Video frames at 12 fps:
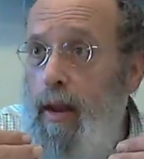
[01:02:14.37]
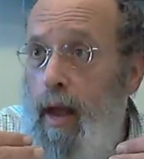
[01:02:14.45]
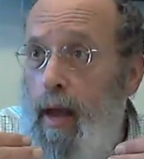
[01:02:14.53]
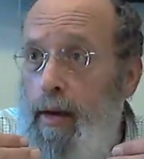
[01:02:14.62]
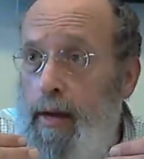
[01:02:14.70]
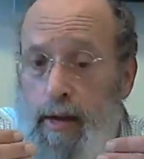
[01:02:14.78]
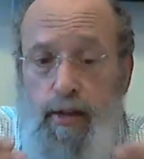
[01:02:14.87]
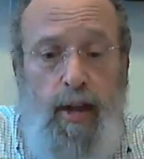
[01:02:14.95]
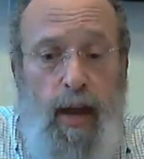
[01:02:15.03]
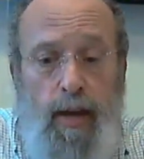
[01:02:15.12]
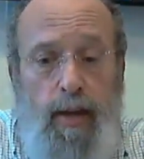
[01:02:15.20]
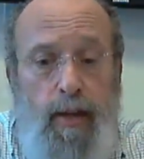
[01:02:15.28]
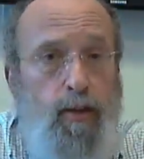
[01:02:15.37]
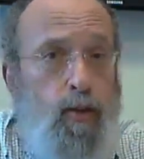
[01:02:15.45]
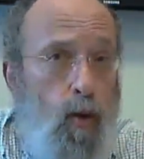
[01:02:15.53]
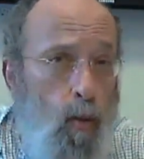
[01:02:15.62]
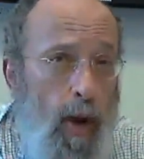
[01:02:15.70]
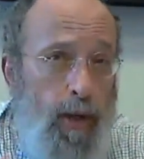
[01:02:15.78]
an insight into
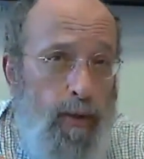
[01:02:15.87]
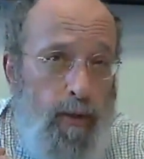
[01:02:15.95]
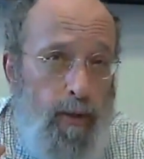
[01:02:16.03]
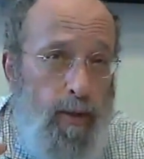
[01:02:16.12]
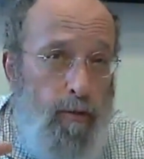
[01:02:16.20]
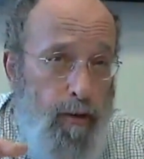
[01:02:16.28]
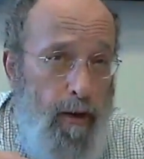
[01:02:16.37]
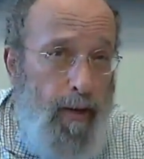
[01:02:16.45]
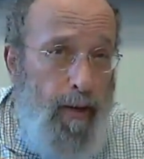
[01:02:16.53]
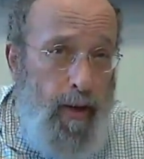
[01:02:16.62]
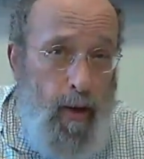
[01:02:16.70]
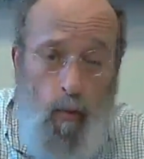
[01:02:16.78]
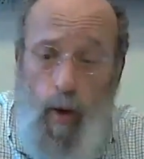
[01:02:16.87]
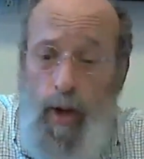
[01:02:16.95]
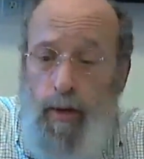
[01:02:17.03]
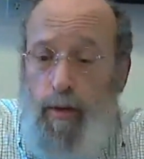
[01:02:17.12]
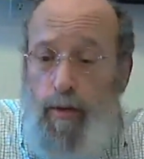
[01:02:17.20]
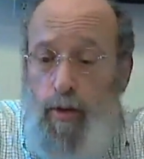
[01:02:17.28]
what Tiferet and
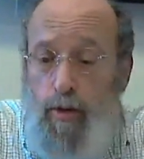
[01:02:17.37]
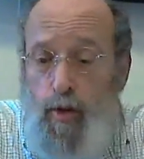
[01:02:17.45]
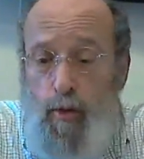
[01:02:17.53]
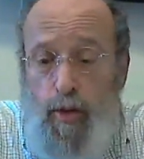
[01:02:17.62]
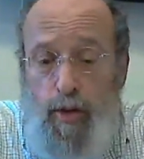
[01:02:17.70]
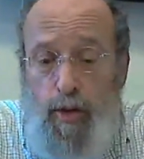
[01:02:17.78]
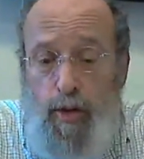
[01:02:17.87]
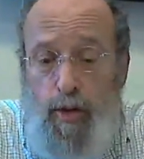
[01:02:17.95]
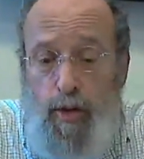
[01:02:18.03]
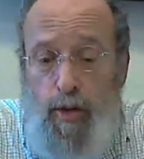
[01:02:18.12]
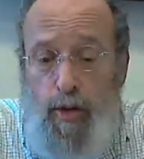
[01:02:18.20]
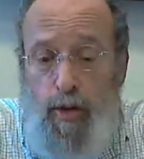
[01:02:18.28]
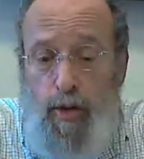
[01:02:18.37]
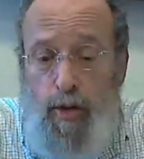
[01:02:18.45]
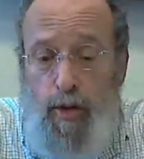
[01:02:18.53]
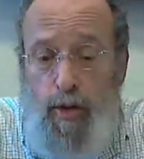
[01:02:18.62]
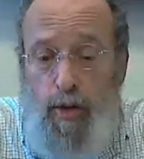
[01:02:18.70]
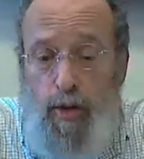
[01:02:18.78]
what the Jewish notion of
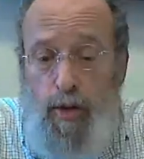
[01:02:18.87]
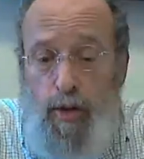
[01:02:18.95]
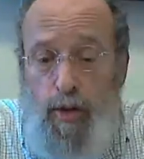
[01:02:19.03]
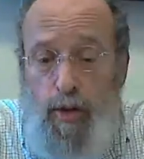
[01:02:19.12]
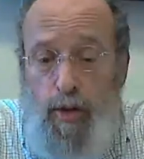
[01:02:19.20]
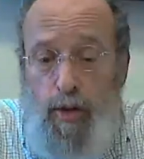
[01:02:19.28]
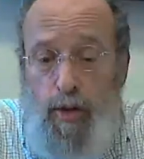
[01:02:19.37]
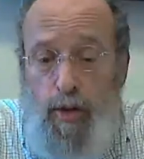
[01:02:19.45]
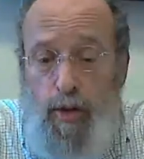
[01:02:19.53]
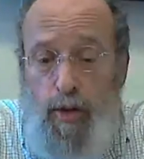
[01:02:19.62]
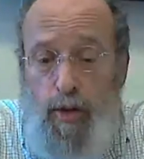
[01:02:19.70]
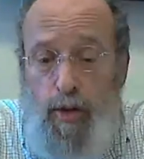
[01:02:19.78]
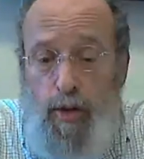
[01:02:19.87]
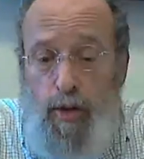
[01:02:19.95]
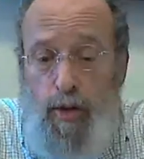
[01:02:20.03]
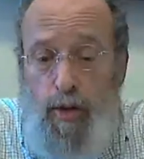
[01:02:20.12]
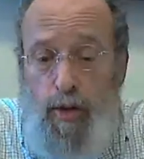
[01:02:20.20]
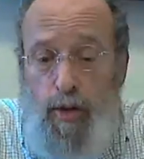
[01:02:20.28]
beauty is
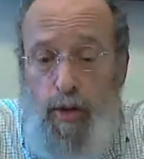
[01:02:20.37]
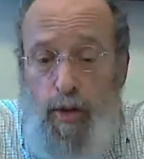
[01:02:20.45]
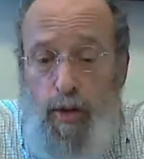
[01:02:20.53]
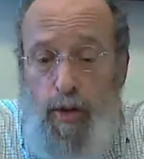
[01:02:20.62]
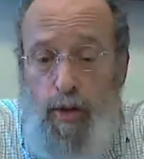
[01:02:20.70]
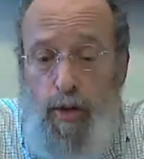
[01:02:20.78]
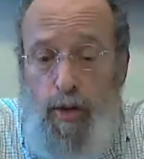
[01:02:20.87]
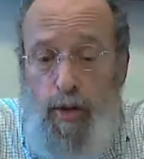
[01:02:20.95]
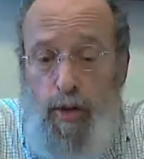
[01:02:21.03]
becomes more clear.